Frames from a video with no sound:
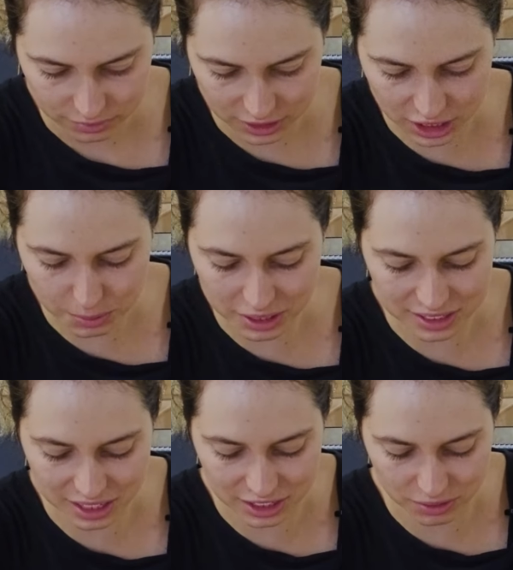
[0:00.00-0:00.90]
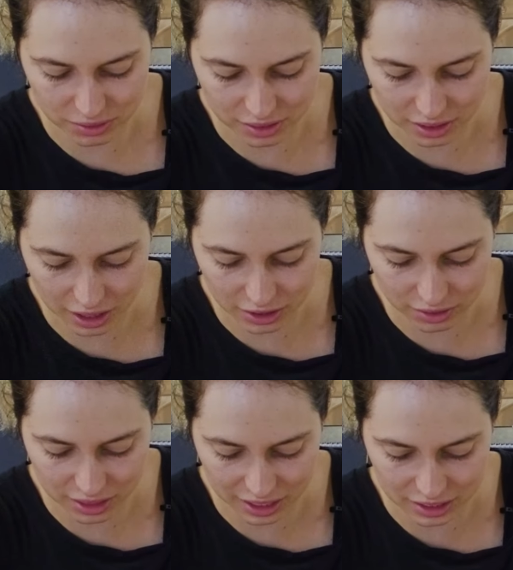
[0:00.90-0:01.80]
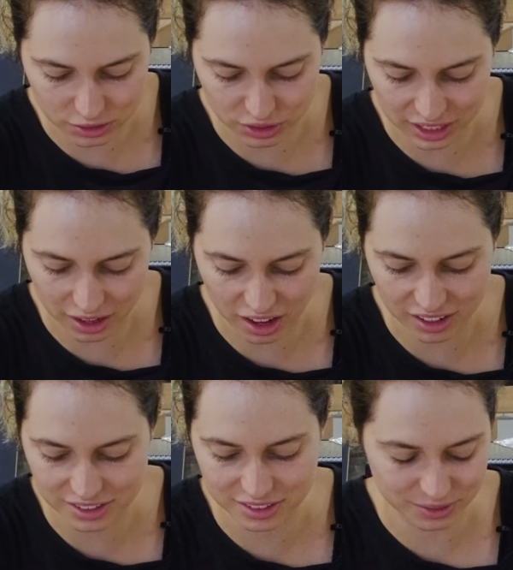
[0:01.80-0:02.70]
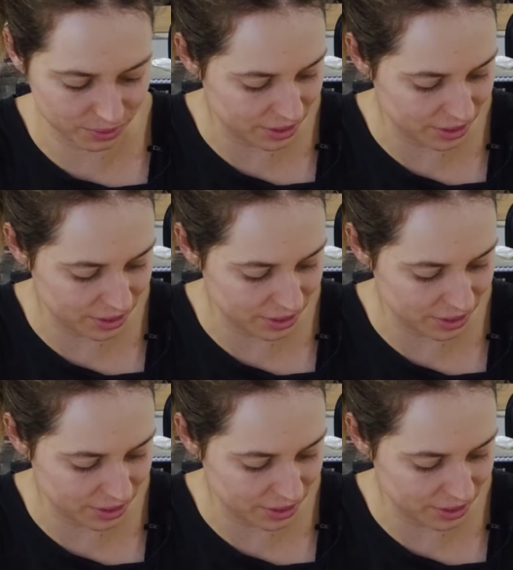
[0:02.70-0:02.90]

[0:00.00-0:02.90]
just because I don't think it's really us.